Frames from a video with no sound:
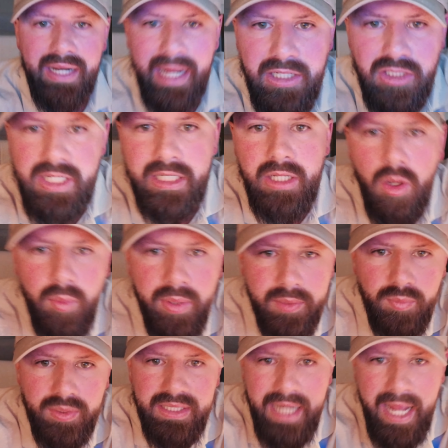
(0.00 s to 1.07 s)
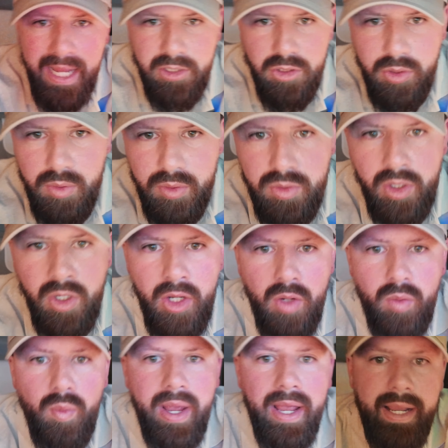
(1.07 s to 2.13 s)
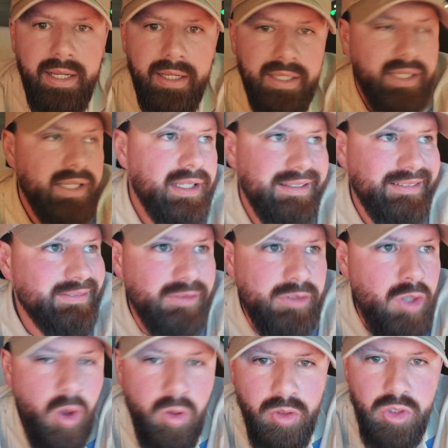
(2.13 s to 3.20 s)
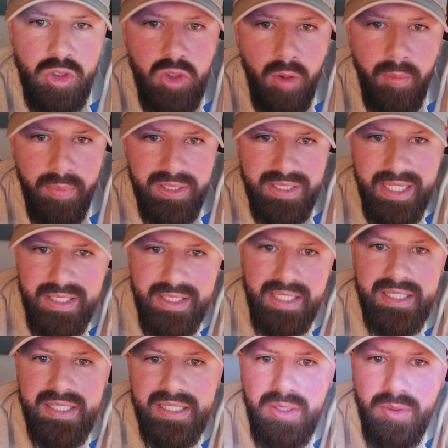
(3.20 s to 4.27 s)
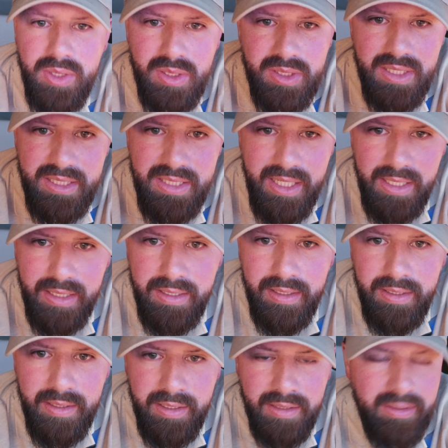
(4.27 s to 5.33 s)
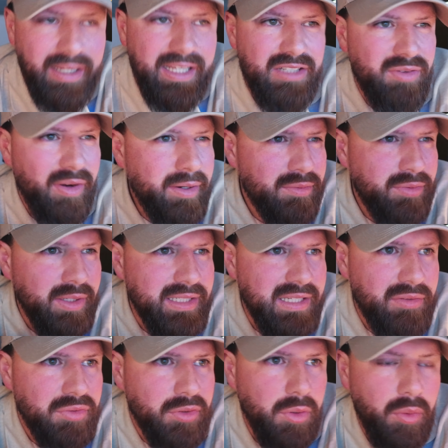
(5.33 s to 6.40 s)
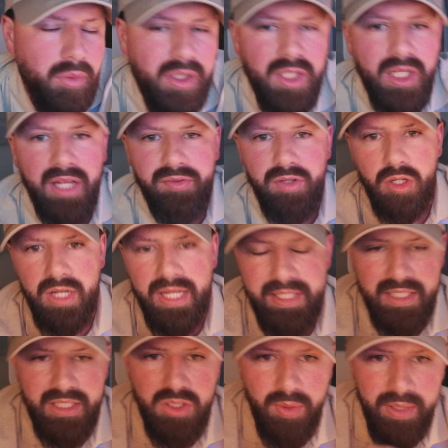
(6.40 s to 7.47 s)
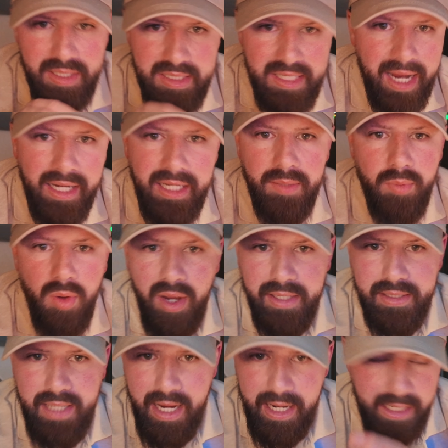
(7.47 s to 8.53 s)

and actually go in with an attitude where non-stop persistence until you succeed. Like, it's very, very difficult if you listen to exactly what I say,